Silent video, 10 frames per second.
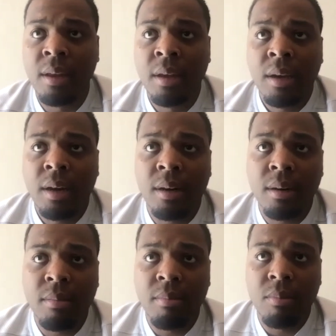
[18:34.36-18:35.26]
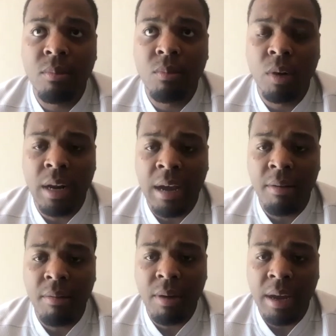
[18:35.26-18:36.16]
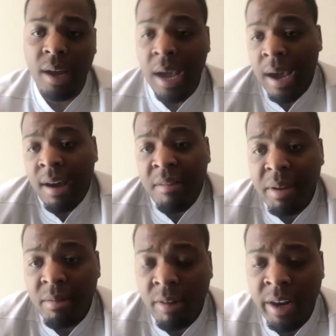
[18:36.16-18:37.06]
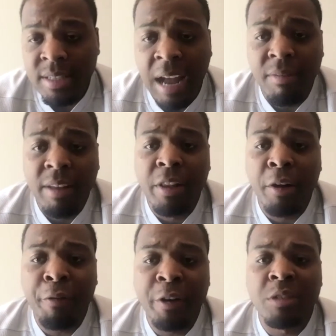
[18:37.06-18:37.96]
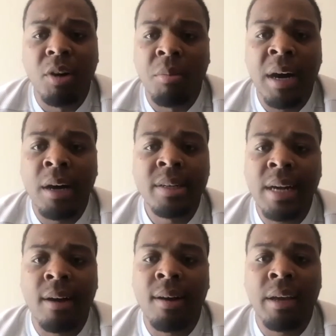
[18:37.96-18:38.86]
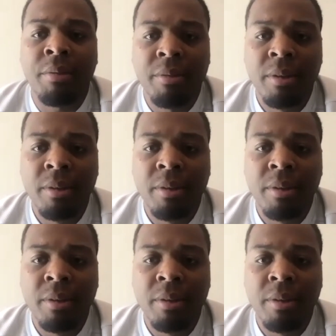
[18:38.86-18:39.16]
how I've been raised, I've lived in a fishbowl my entire life.